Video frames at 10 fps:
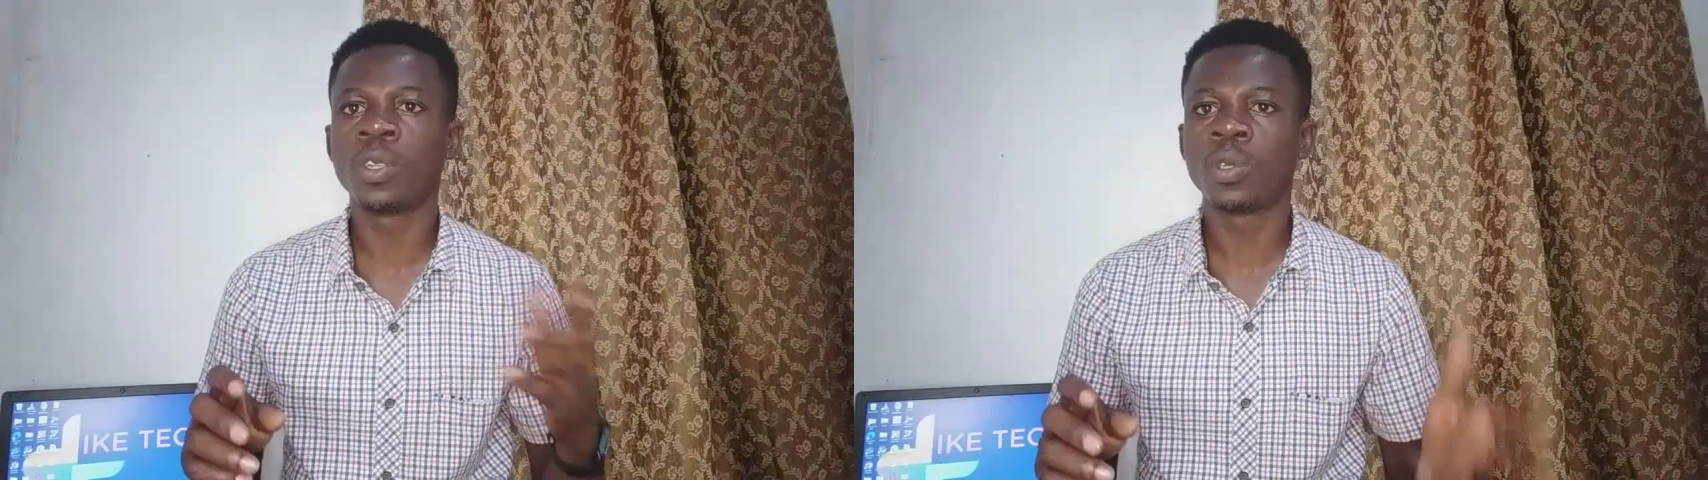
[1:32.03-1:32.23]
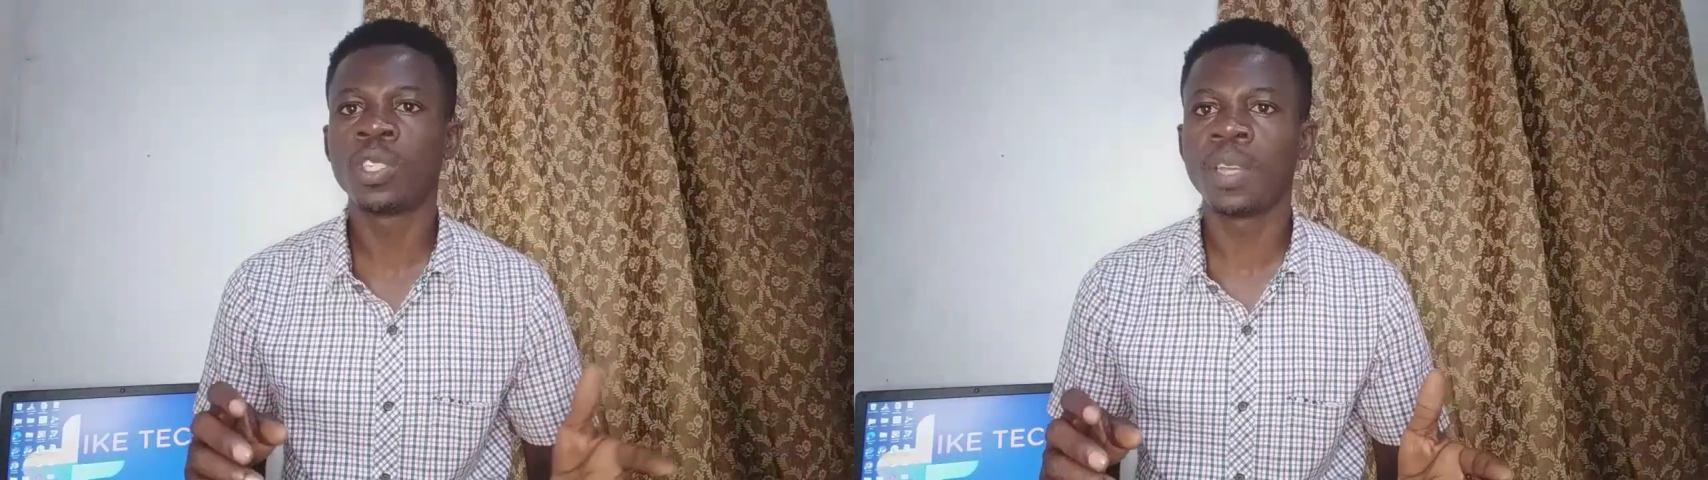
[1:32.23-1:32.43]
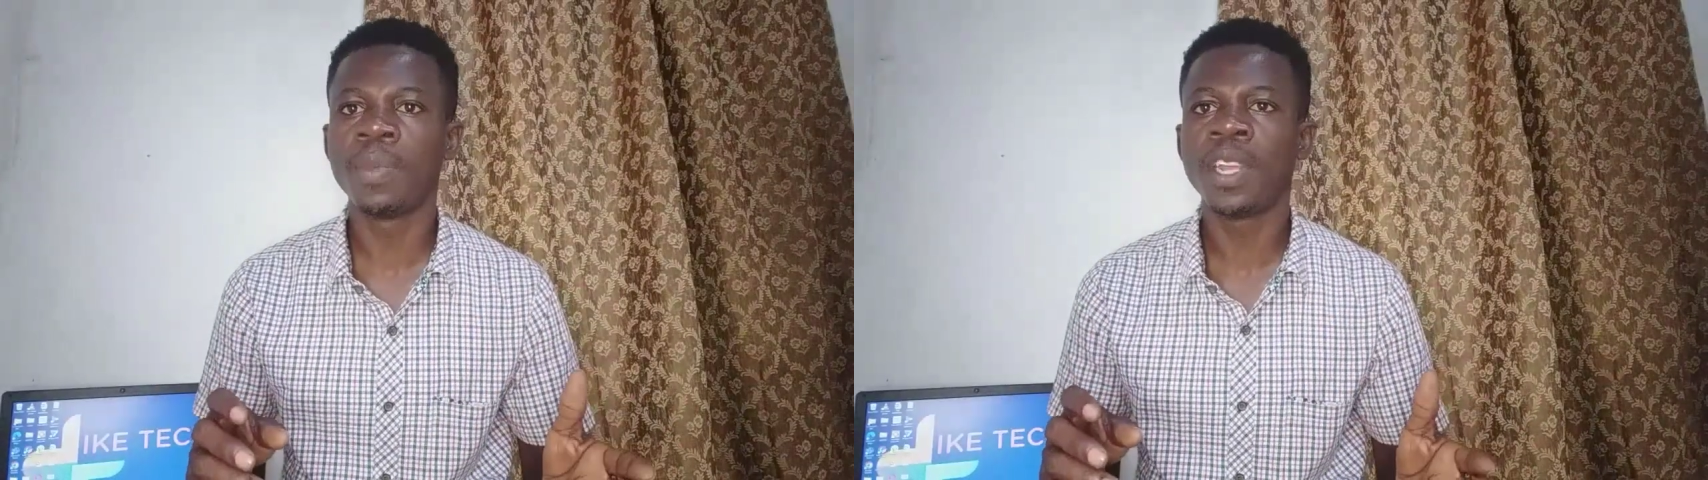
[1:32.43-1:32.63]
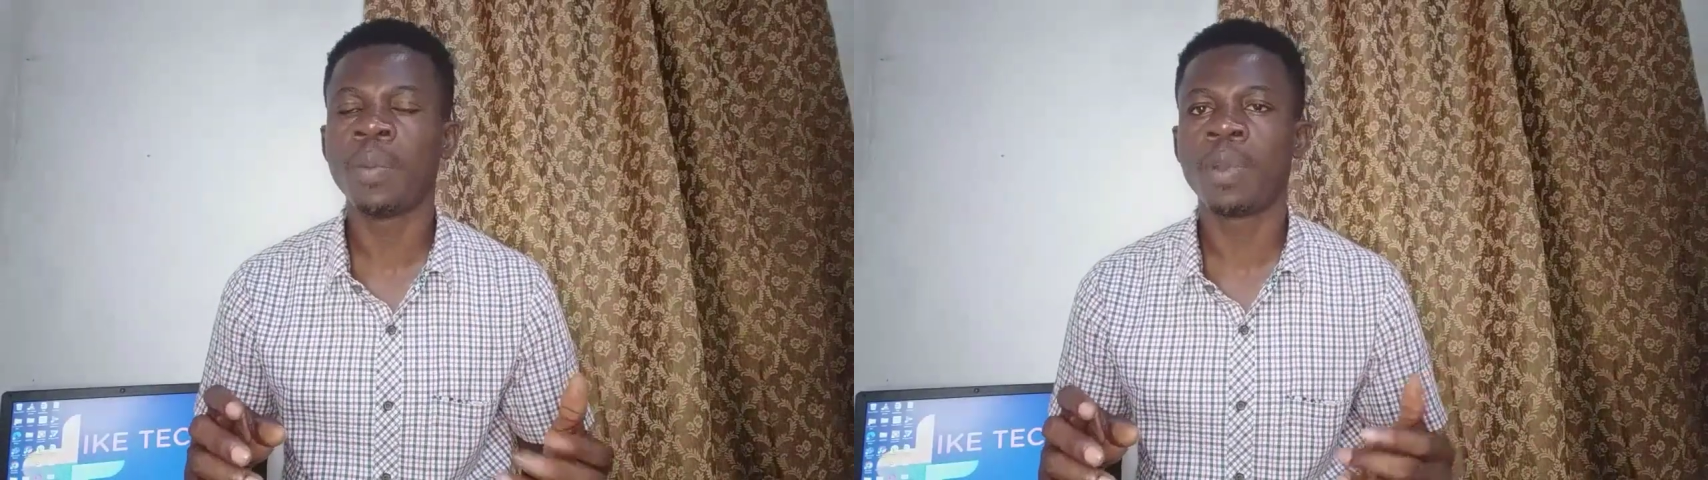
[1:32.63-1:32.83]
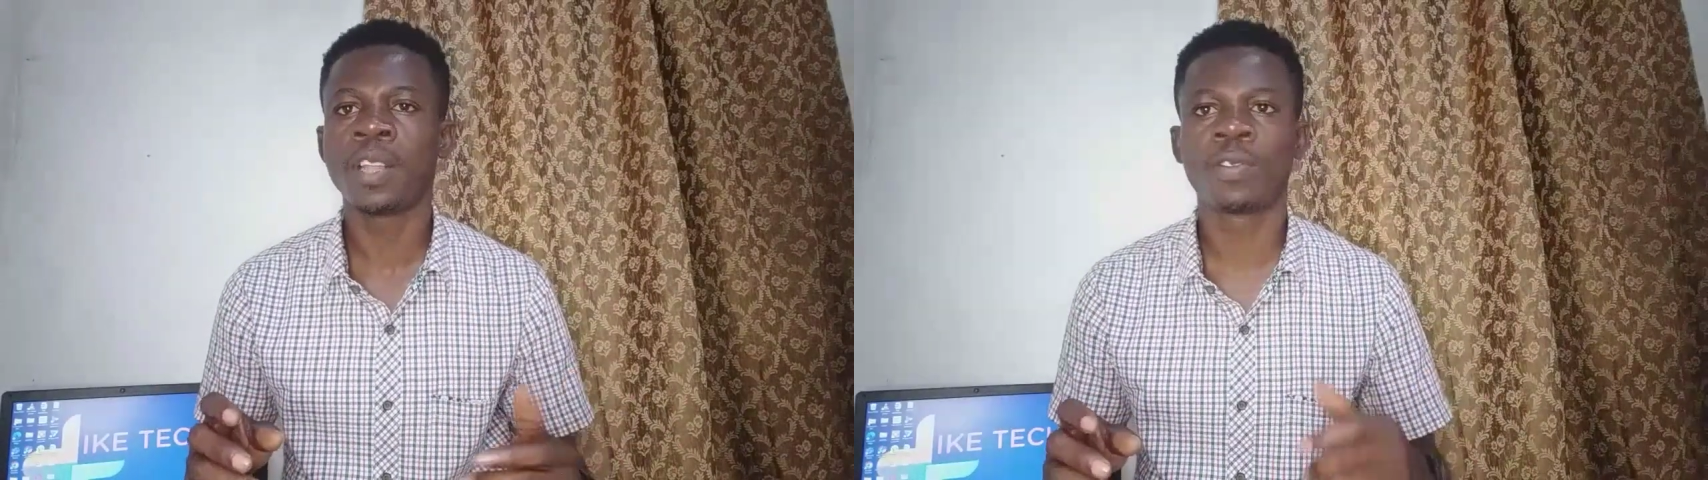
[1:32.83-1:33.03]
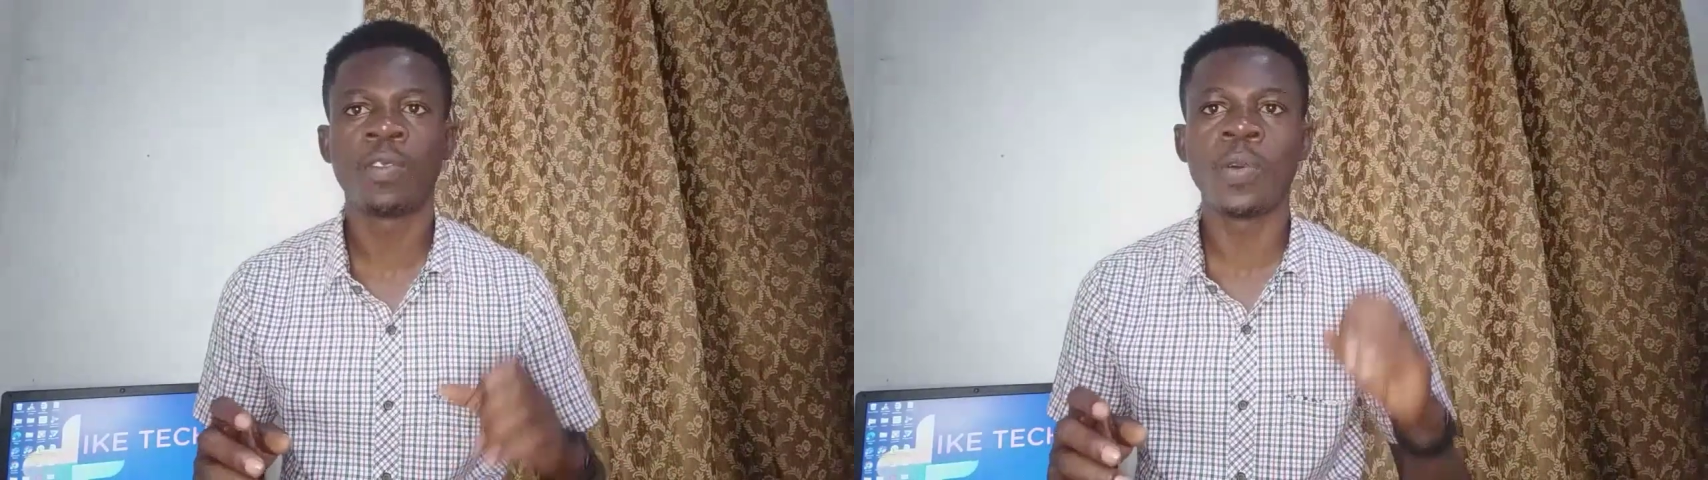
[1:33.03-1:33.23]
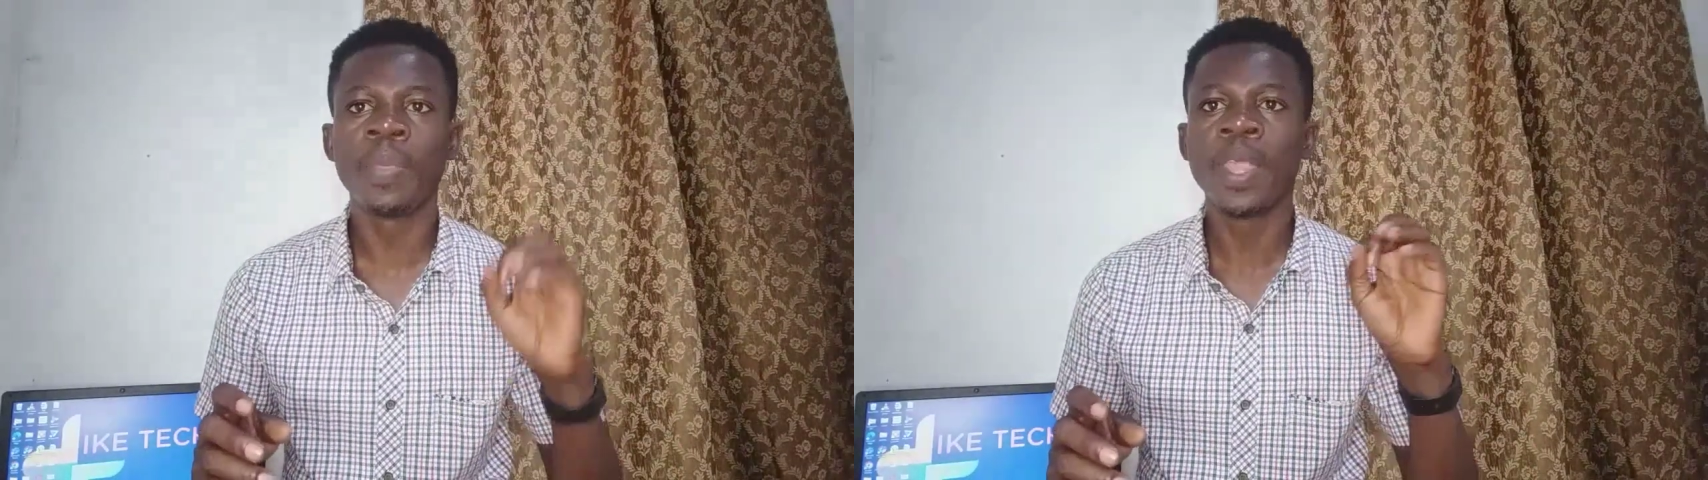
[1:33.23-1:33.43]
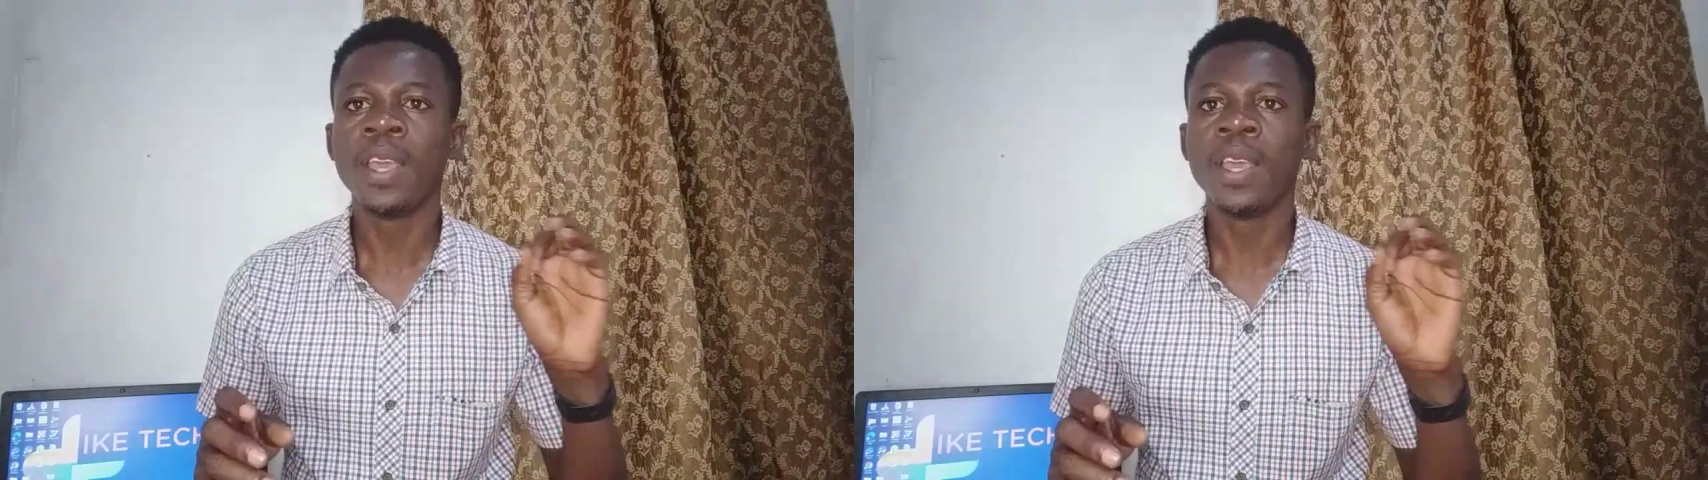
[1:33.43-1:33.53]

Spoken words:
social media platform,